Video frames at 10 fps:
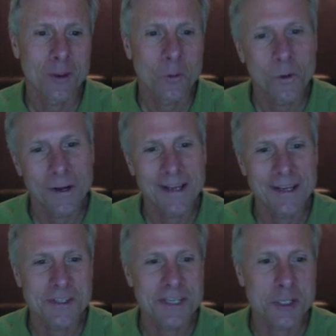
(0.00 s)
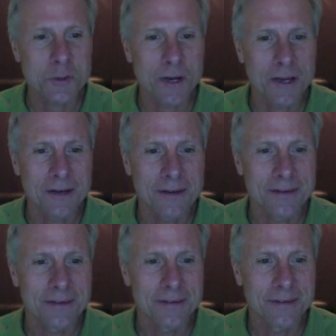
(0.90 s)
186, right?
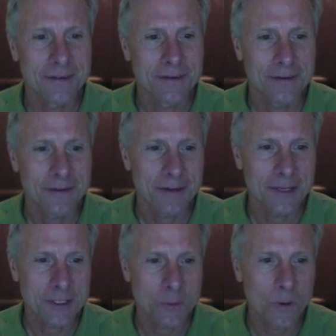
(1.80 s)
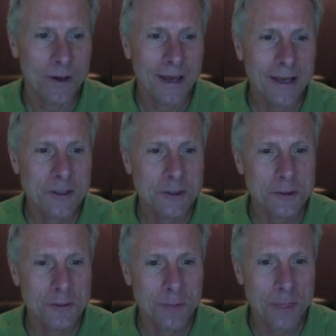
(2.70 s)
Okay, so
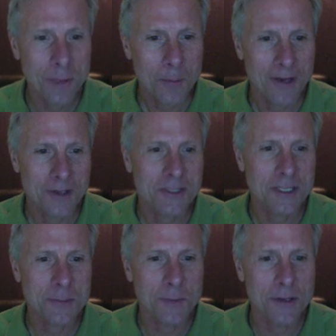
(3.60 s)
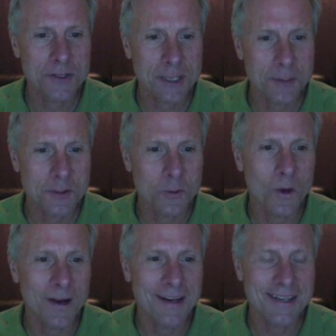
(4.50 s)
192 minus 6 months comes to
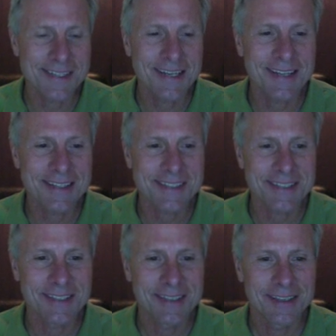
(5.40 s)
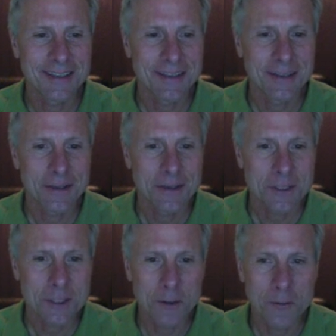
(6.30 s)
186.
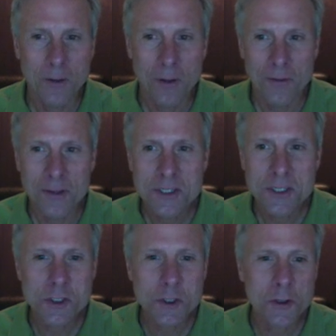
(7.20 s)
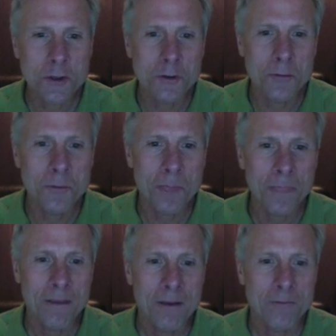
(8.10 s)
So this is true
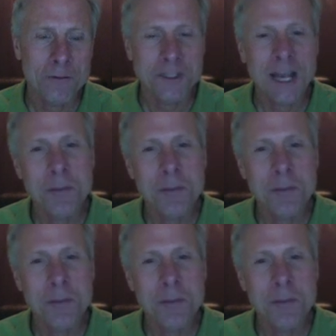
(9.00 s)
for time